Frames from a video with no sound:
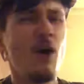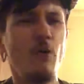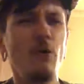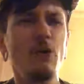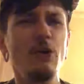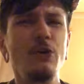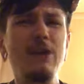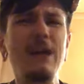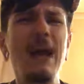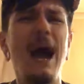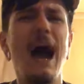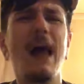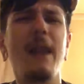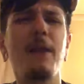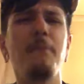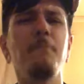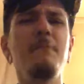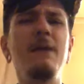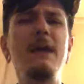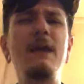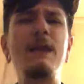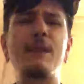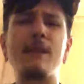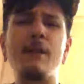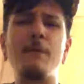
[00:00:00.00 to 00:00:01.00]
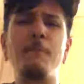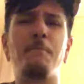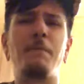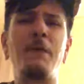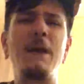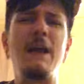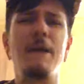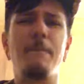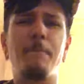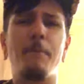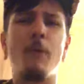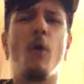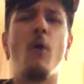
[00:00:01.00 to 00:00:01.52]
We gotta meet some
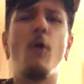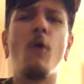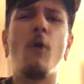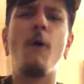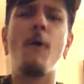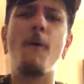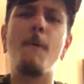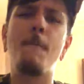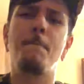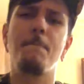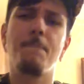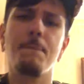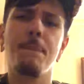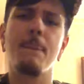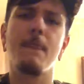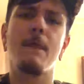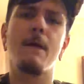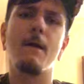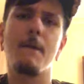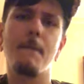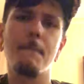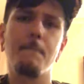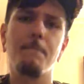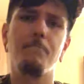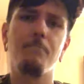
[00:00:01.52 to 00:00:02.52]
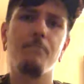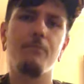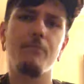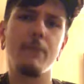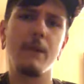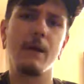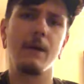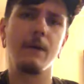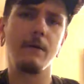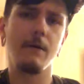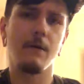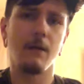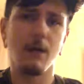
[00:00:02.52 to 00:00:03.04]
people.
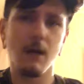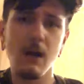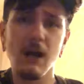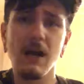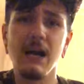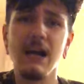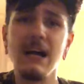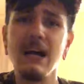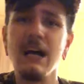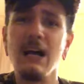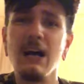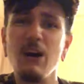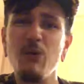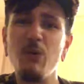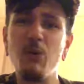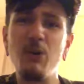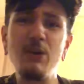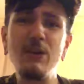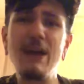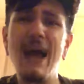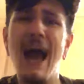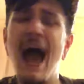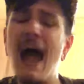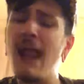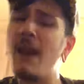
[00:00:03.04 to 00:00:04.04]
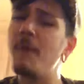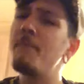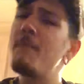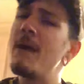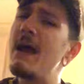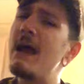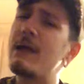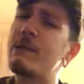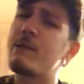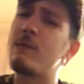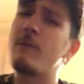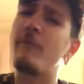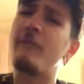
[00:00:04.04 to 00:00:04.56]
We gotta
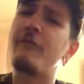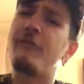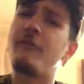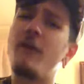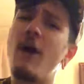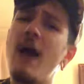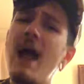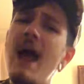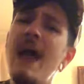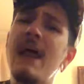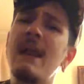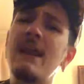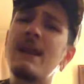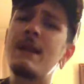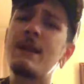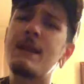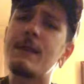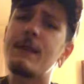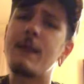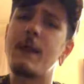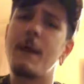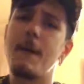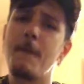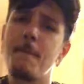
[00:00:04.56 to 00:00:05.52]
make some friends.